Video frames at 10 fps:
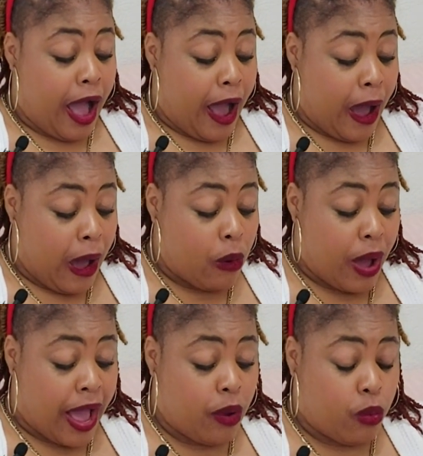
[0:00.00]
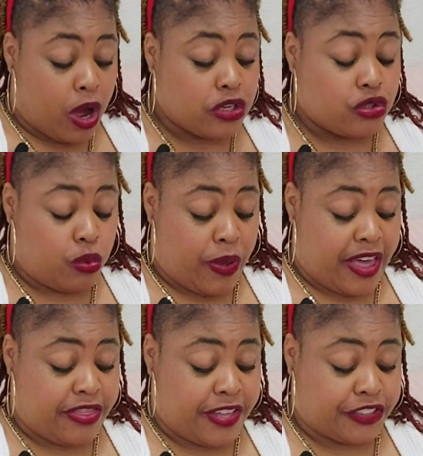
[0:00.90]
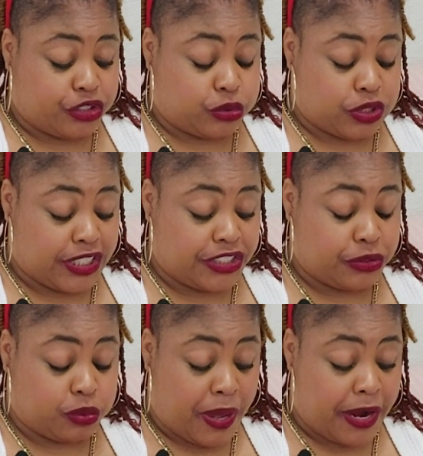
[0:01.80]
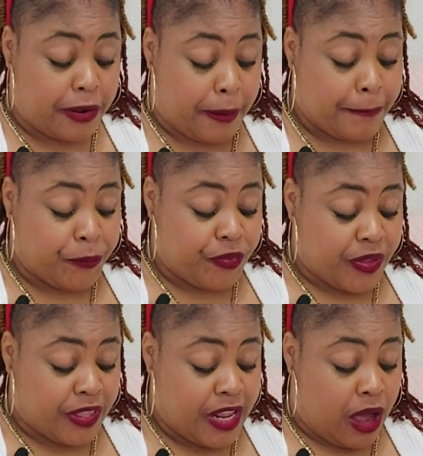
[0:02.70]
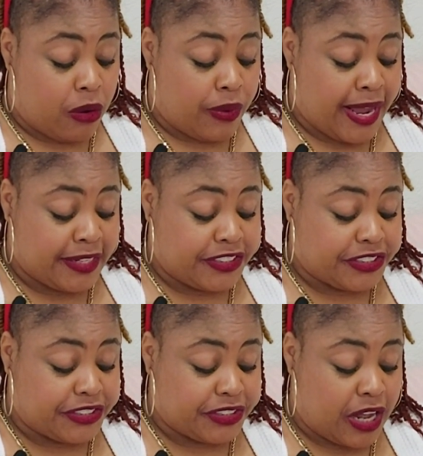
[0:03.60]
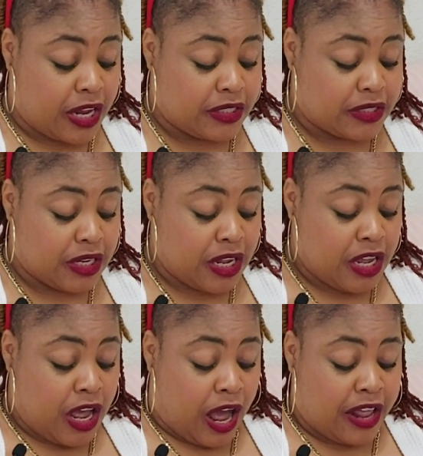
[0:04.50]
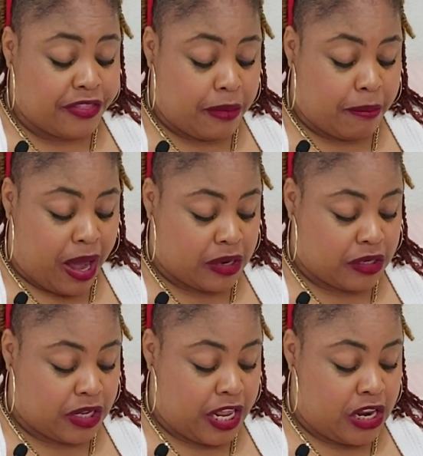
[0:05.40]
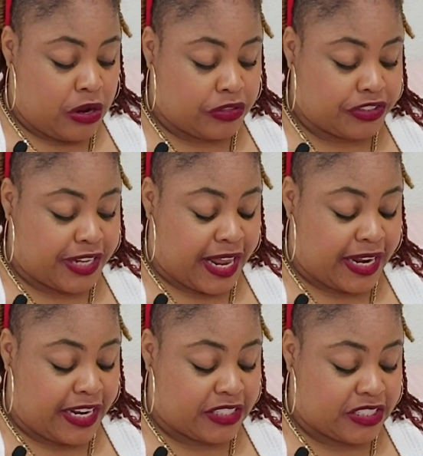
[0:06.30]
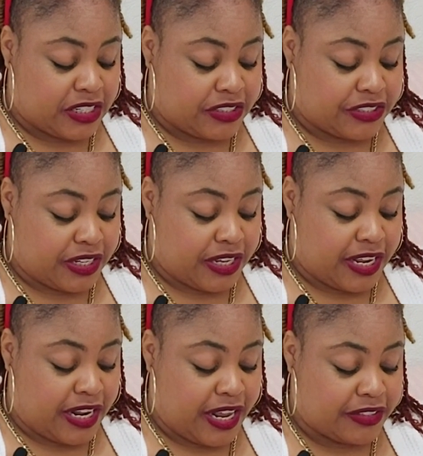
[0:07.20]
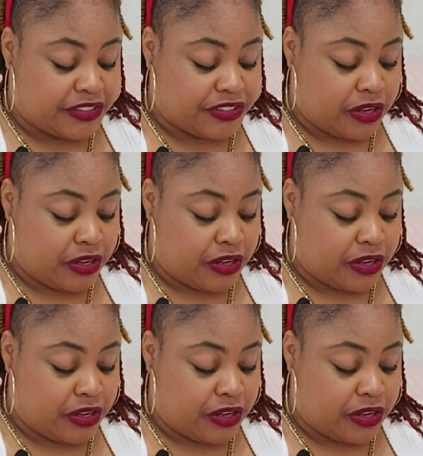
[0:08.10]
How I want to wear this sweater. Now, it's not on the model. It looks that it hits